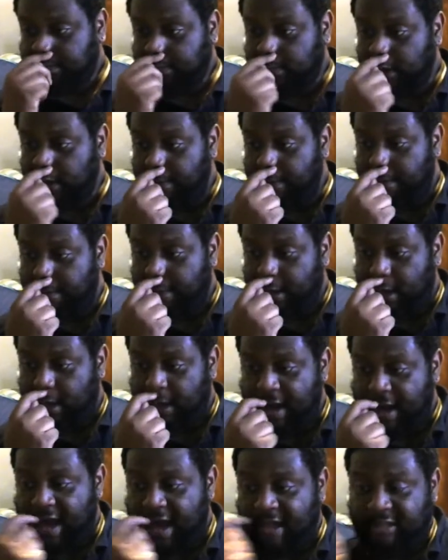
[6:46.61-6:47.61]

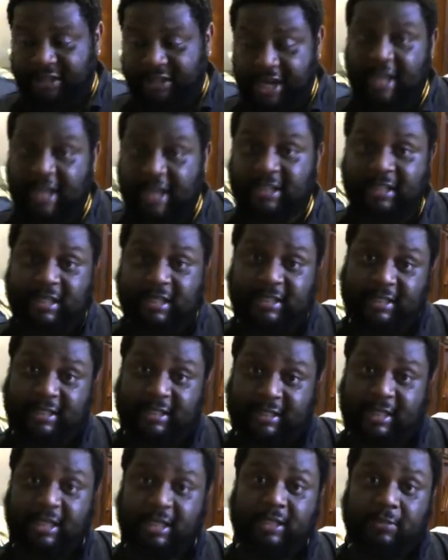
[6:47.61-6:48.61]
But I changed it to
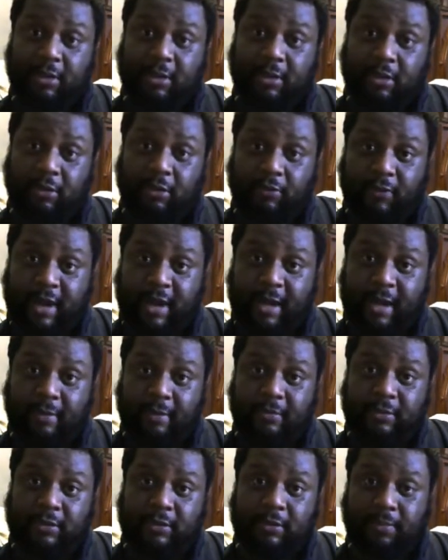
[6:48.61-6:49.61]
6
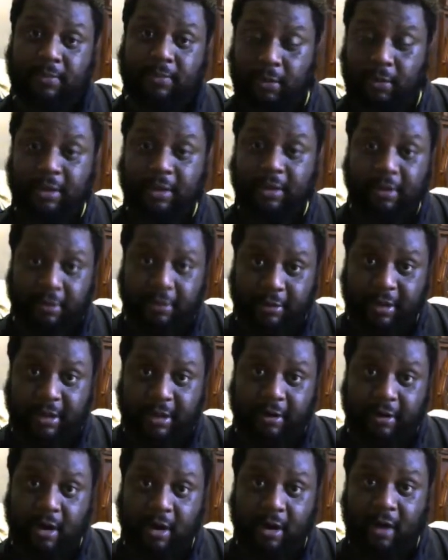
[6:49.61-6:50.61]
milligrams per
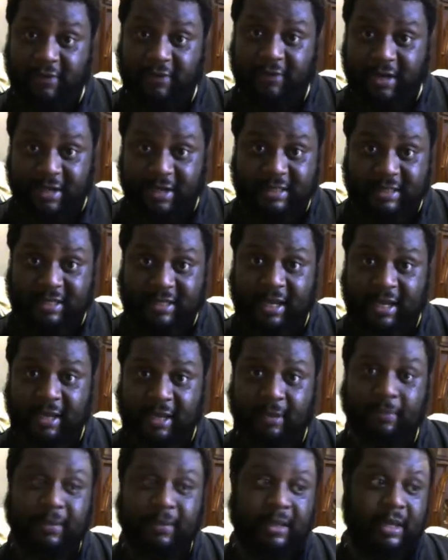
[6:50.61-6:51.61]
milliliter of
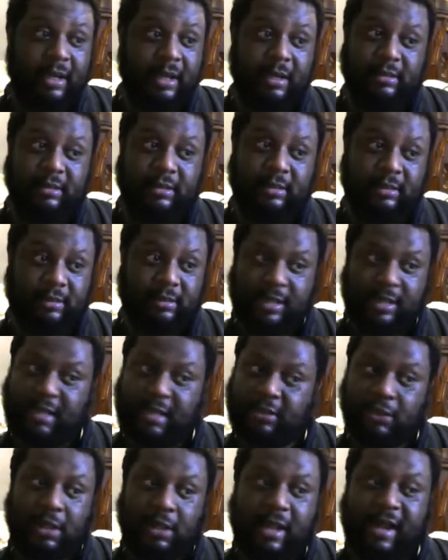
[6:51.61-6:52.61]
nicotine because that's
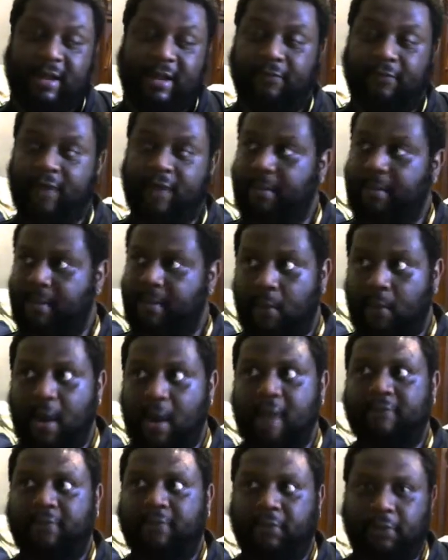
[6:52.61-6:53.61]
all I can vape. My
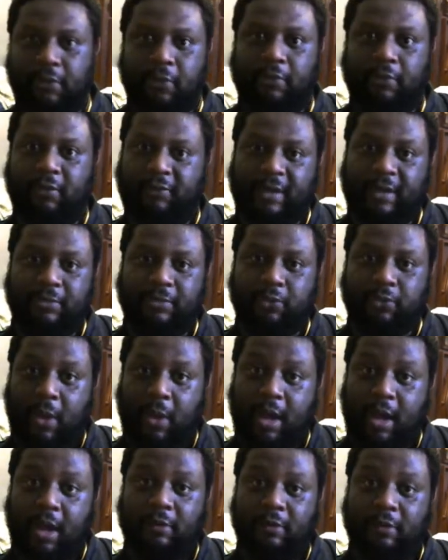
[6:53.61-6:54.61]
wife can only vape
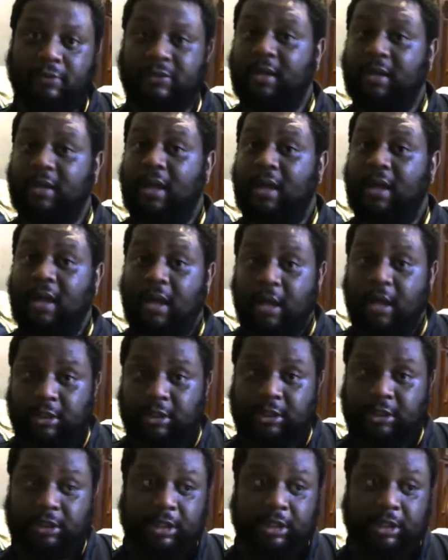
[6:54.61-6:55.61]
12s.
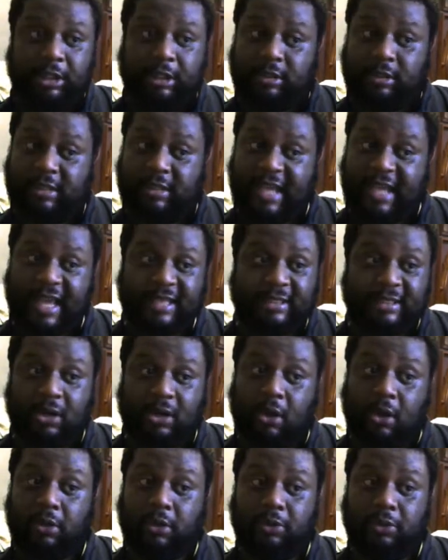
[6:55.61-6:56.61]
She tasted
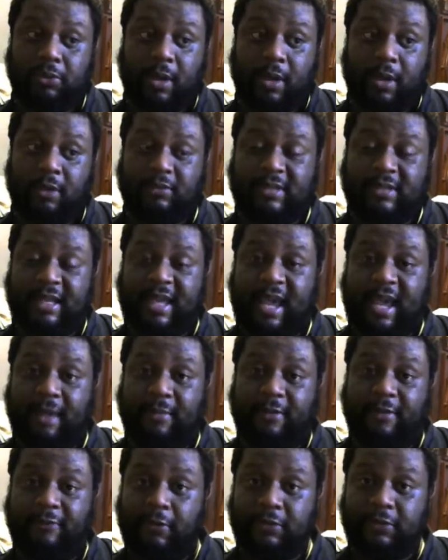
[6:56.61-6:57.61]
all the 12s that came in
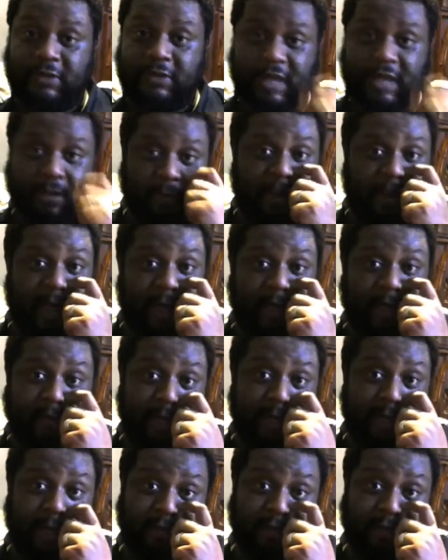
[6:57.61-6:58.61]
the first Zamplebox, and
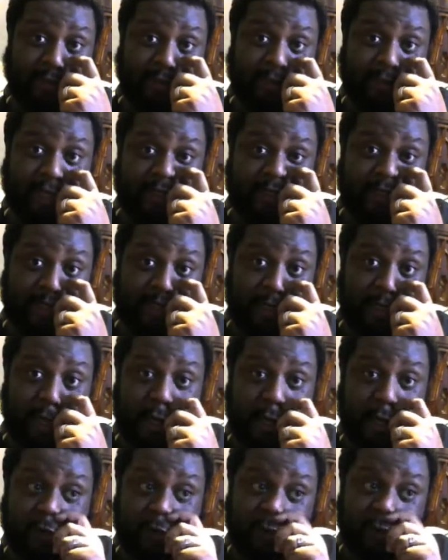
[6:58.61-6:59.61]
they were disgusting to
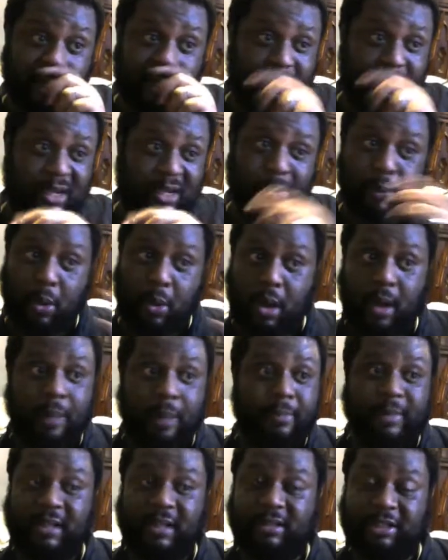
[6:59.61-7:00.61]
her. So I was like, well, I'm
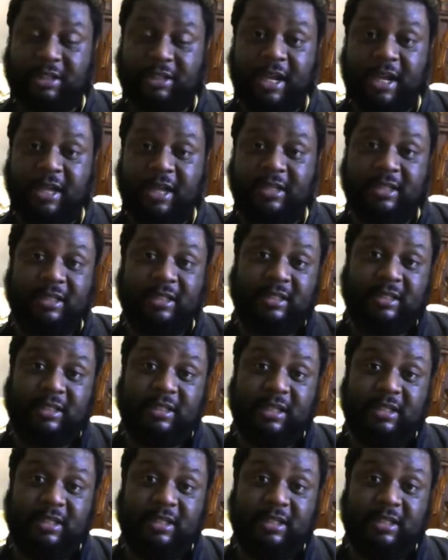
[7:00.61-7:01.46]
about to change it to 6